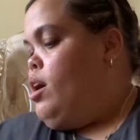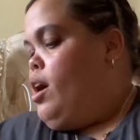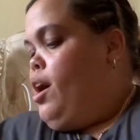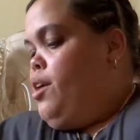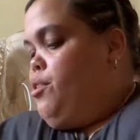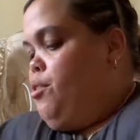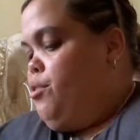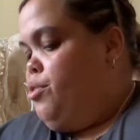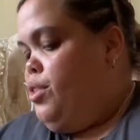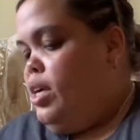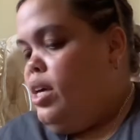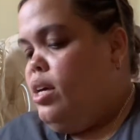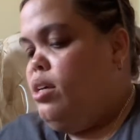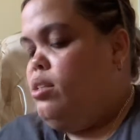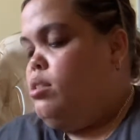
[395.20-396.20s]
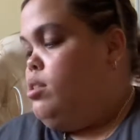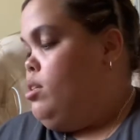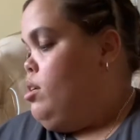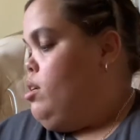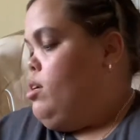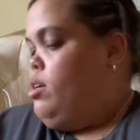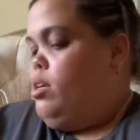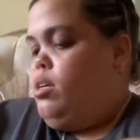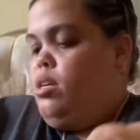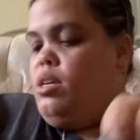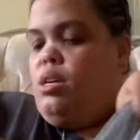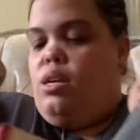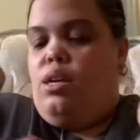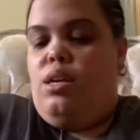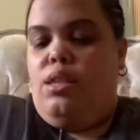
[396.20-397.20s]
other things
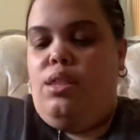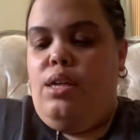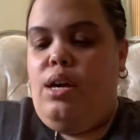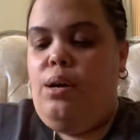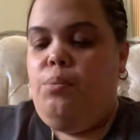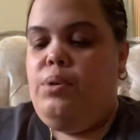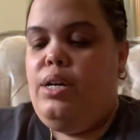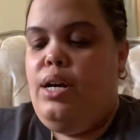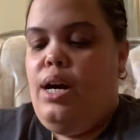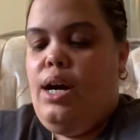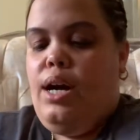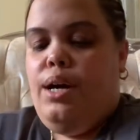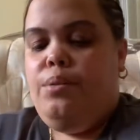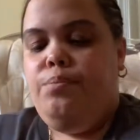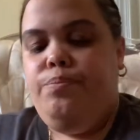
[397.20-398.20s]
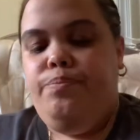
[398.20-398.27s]
that we got